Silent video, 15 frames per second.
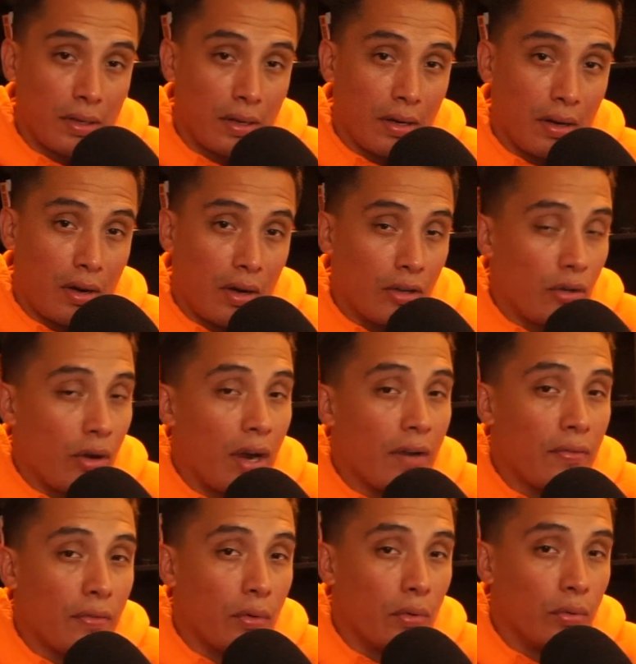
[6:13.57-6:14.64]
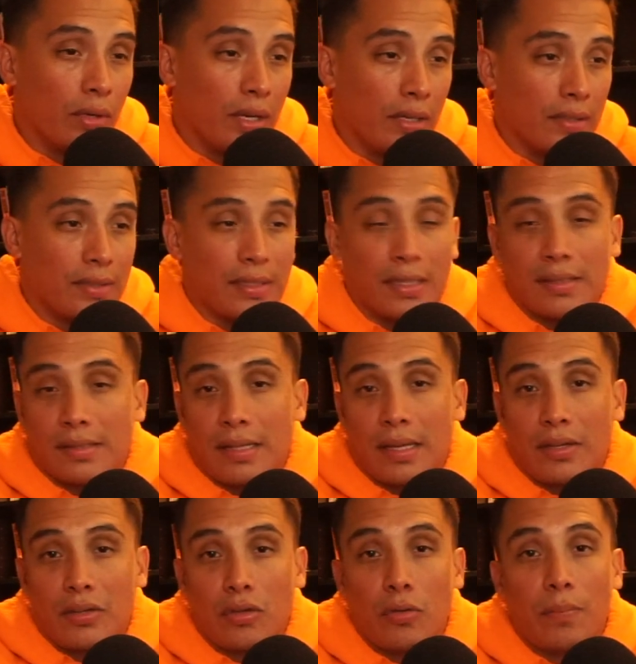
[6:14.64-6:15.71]
on your iPhone, and it says
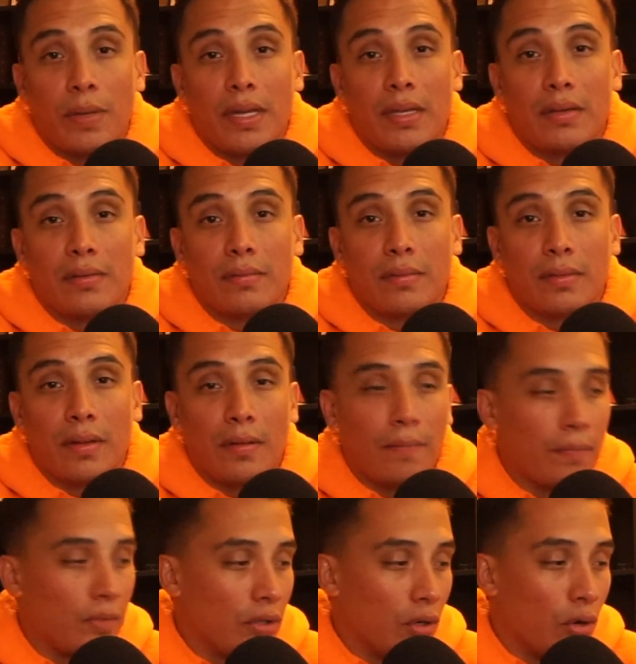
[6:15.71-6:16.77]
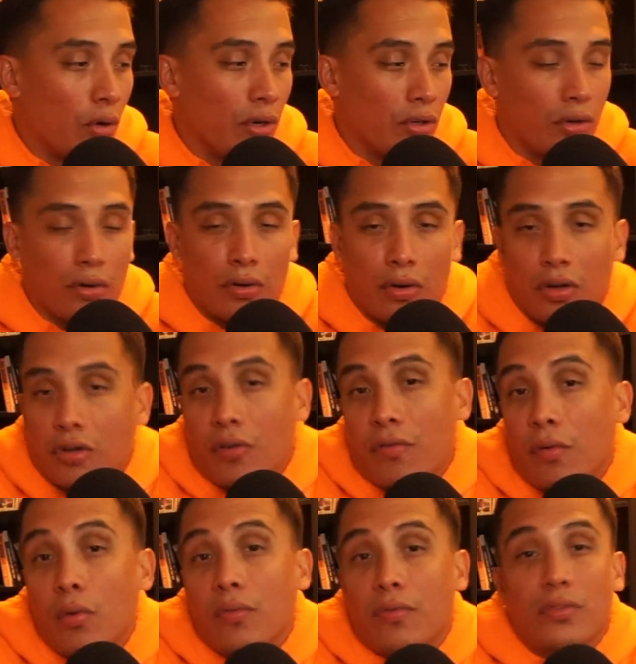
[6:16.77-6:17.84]
that you've been, on your
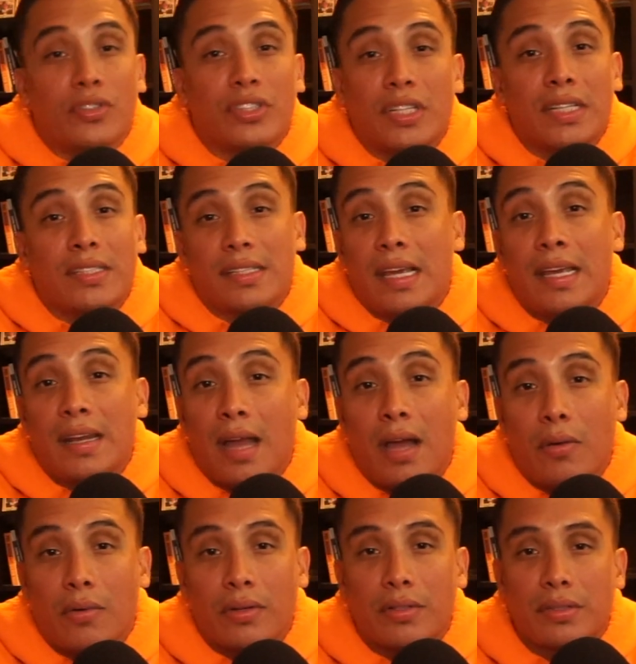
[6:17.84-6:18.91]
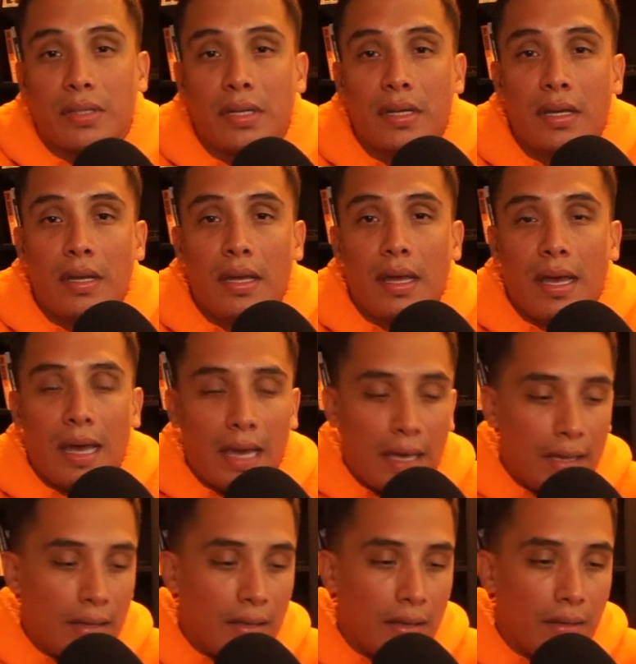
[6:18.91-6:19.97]
phone for 6-8 hours,
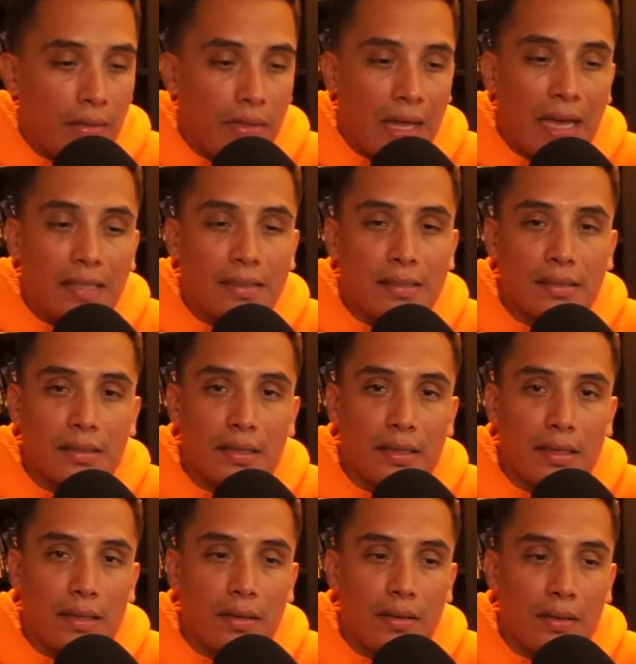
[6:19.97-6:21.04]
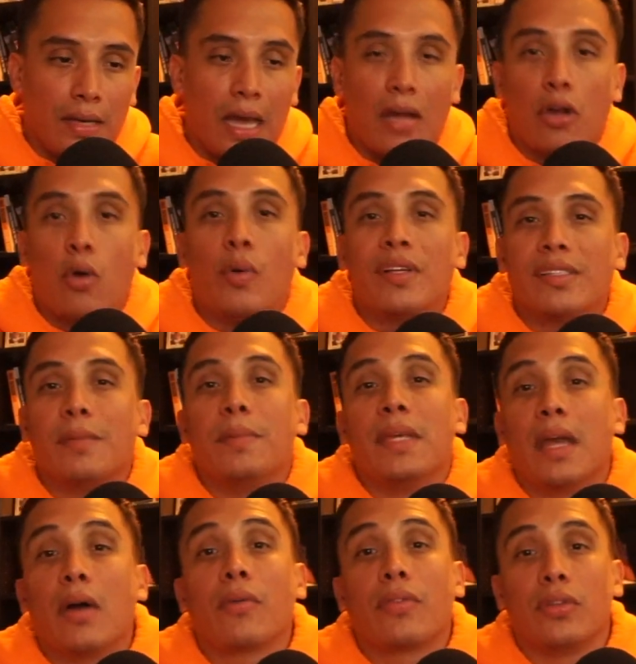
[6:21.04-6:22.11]
and that's not going to be
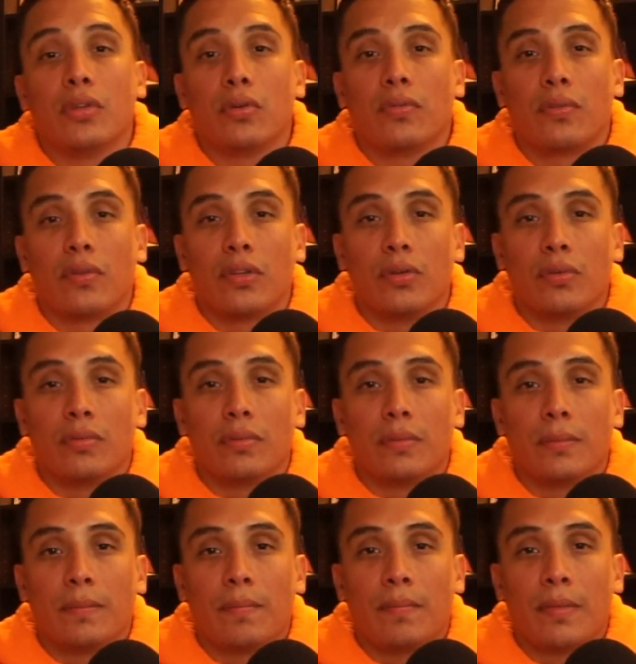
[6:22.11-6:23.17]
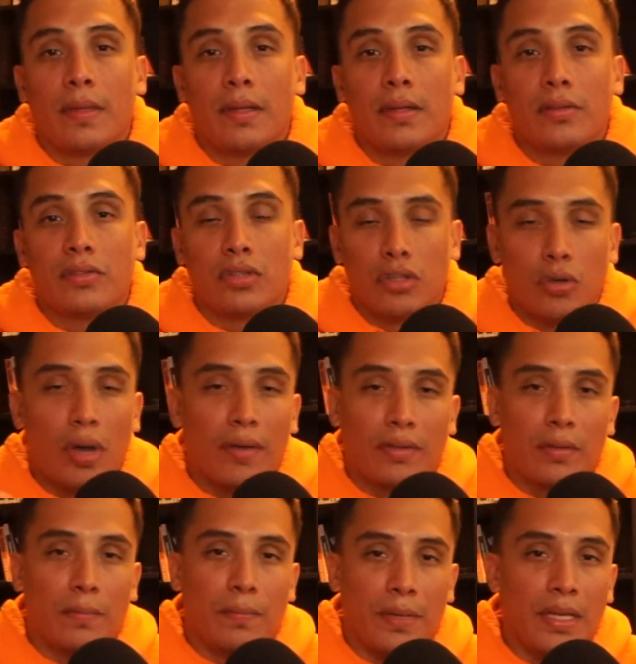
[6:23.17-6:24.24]
healthy for you. So you have
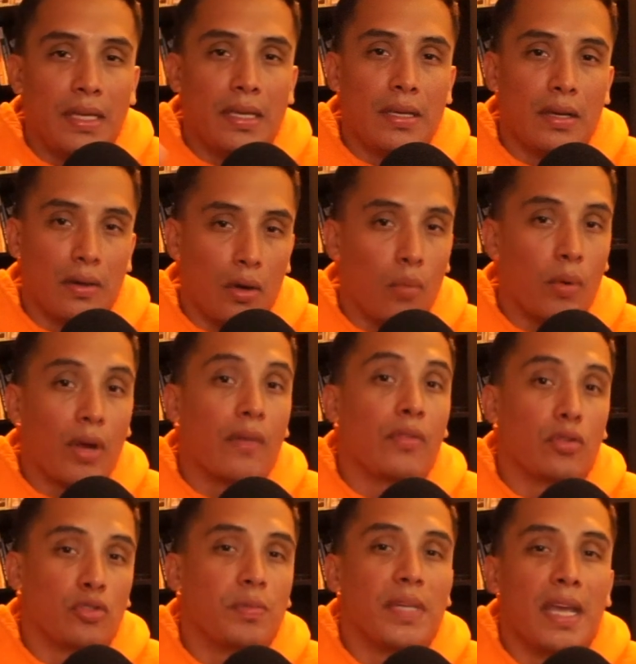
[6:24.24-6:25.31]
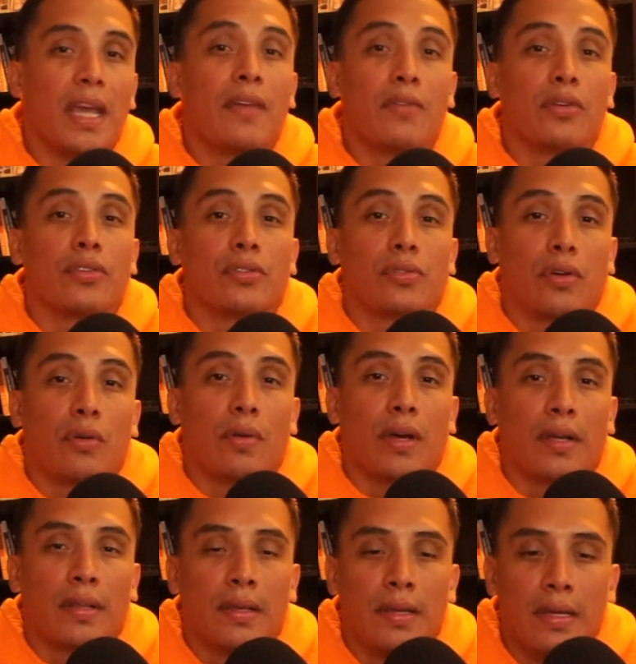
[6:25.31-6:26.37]
to be aware of those behaviors,
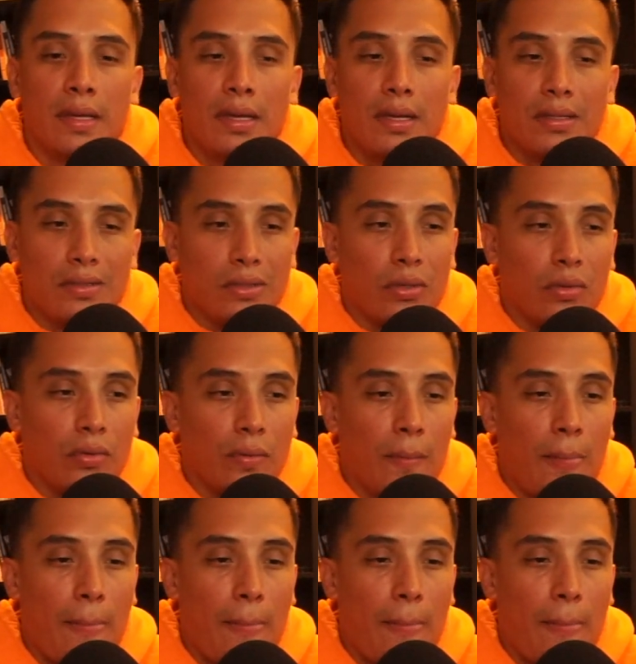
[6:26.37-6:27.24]
correct? So,